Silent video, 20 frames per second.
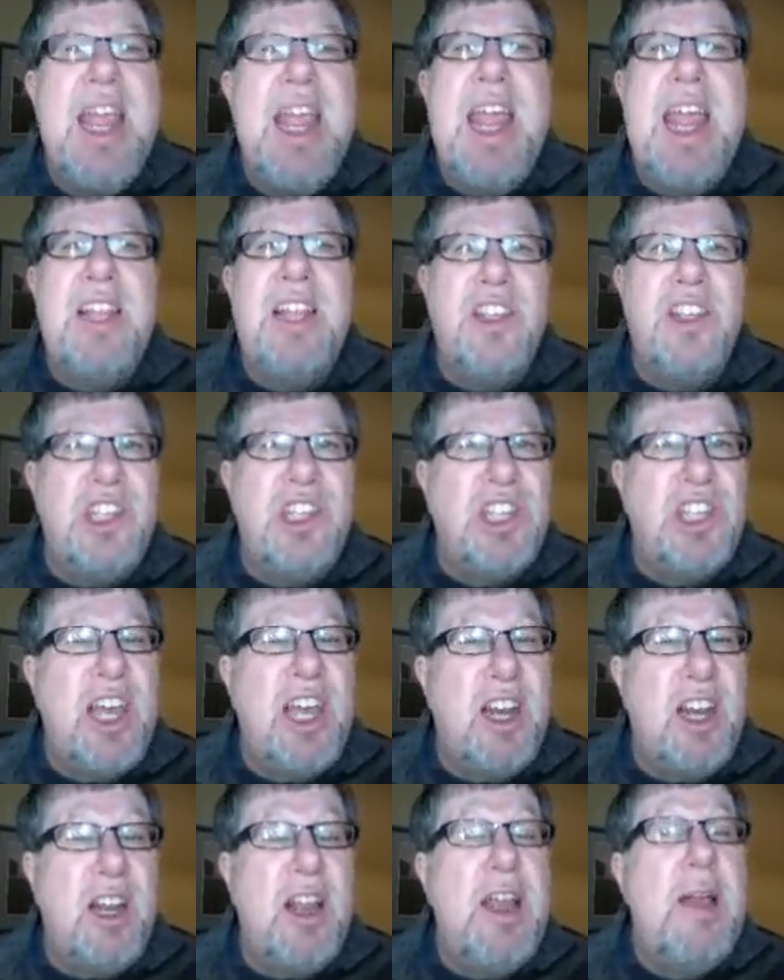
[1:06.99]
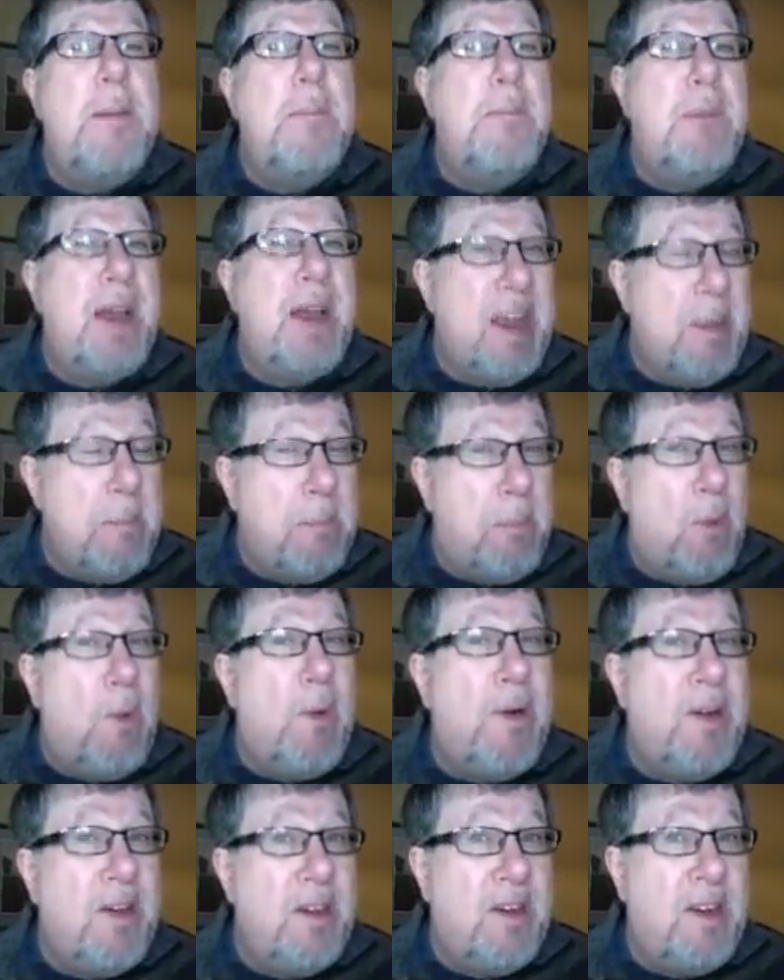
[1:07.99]
It's a subtle but
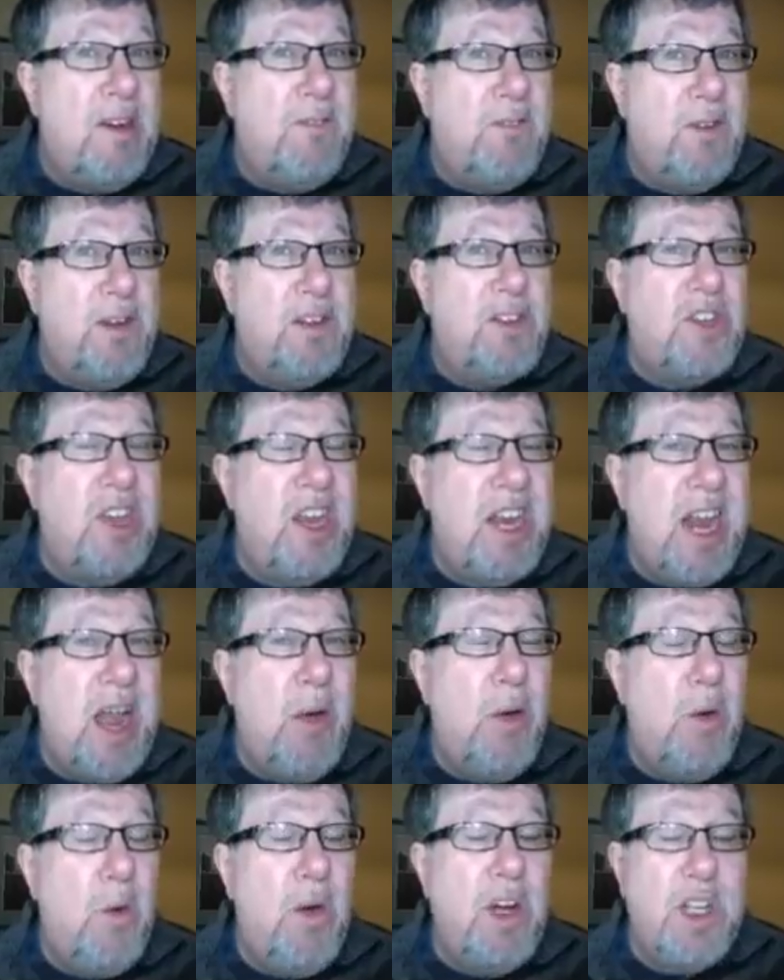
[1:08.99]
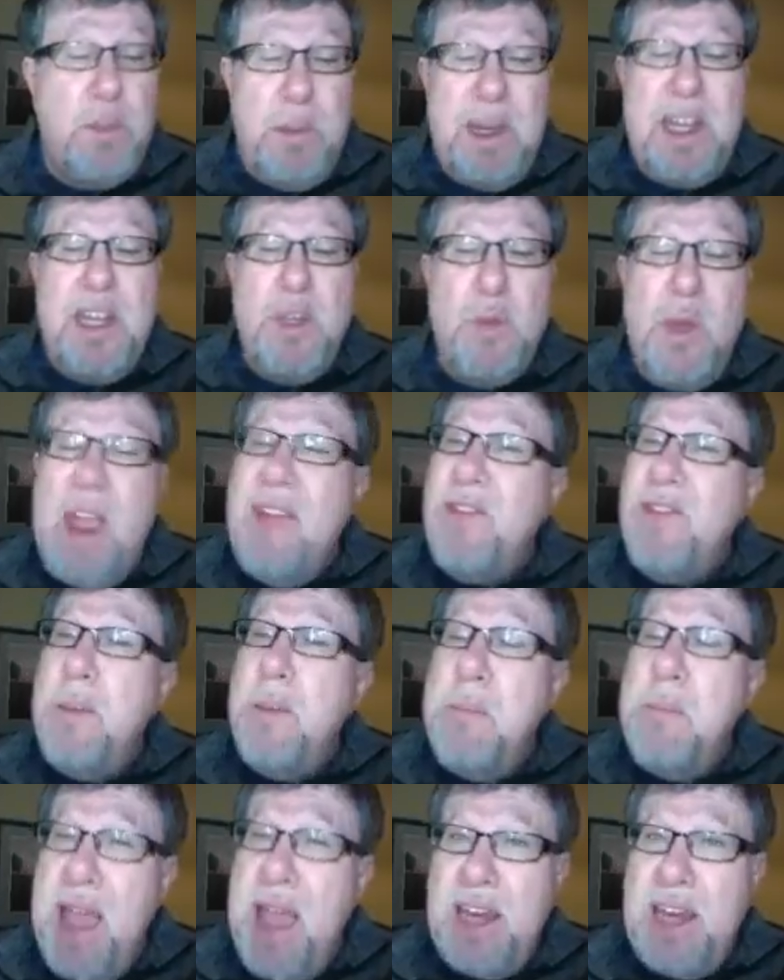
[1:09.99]
important difference in how it works, because we have to
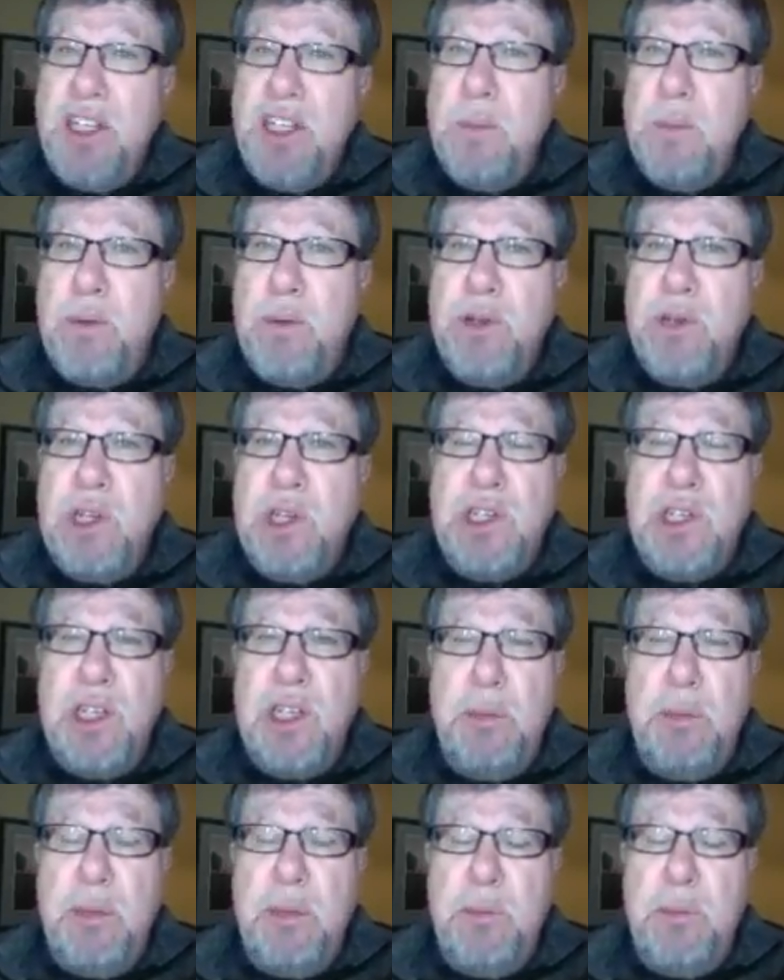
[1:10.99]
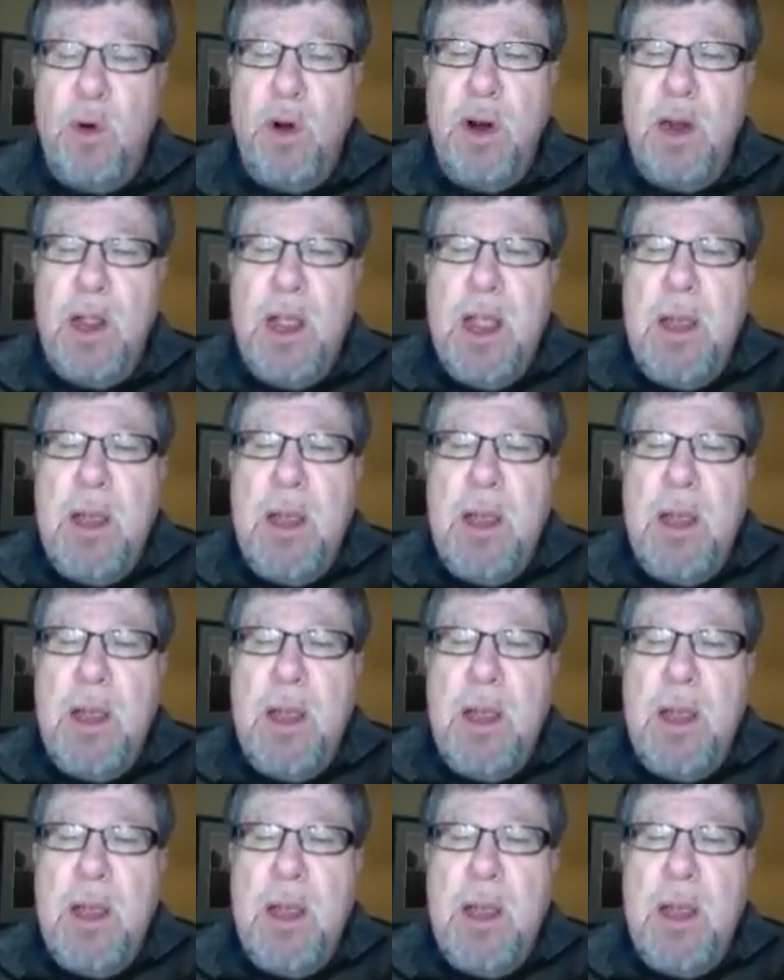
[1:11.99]
manage the process a little bit more,